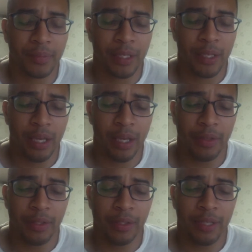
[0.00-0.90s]
at
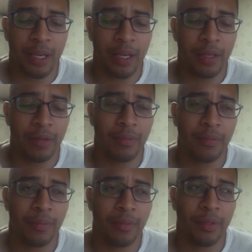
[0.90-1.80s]
this time,
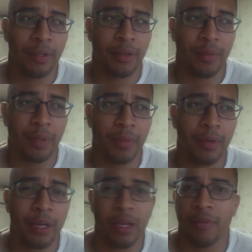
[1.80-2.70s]
people
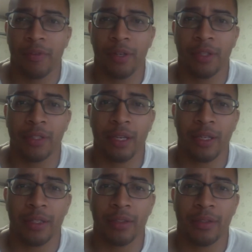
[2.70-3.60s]
kind of
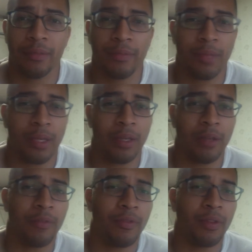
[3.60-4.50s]
criticized
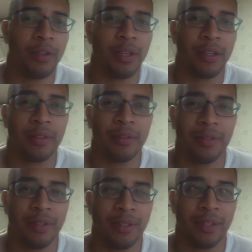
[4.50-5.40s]
me for like
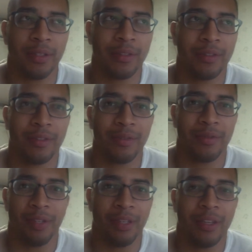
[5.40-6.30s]
listening
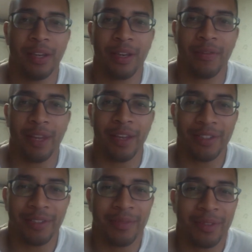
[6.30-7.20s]
to any kind of
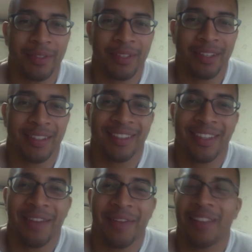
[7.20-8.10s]
Asian music at the
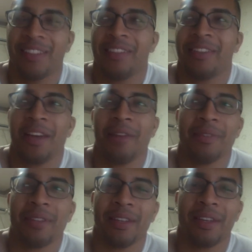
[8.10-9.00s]
time. I just thought it
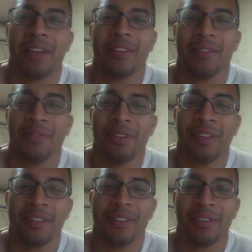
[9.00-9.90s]
was like catchy and
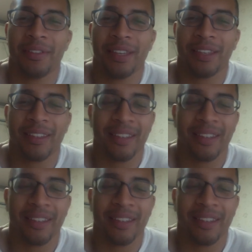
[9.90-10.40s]
fun. So like,